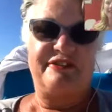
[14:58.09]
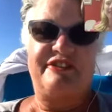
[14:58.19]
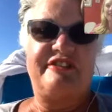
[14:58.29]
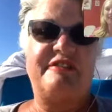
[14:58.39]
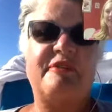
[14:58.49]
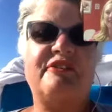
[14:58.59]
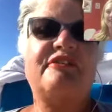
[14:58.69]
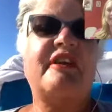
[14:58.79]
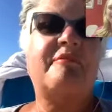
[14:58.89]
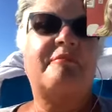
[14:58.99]
She's the most
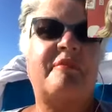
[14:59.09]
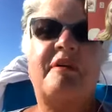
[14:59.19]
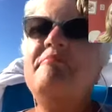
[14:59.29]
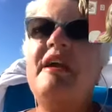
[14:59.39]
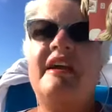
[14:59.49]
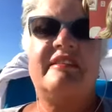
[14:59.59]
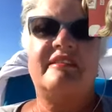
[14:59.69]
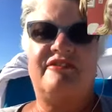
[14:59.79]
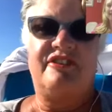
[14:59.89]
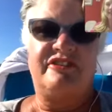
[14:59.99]

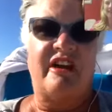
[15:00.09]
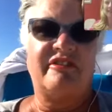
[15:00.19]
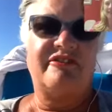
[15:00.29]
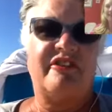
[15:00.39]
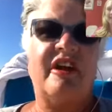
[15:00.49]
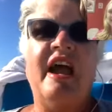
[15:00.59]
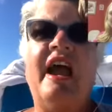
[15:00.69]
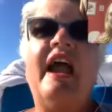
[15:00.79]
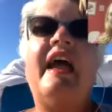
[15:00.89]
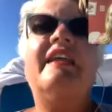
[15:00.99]
amazing photographer
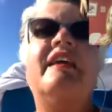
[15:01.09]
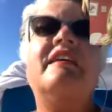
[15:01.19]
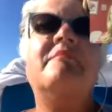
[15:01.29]
and an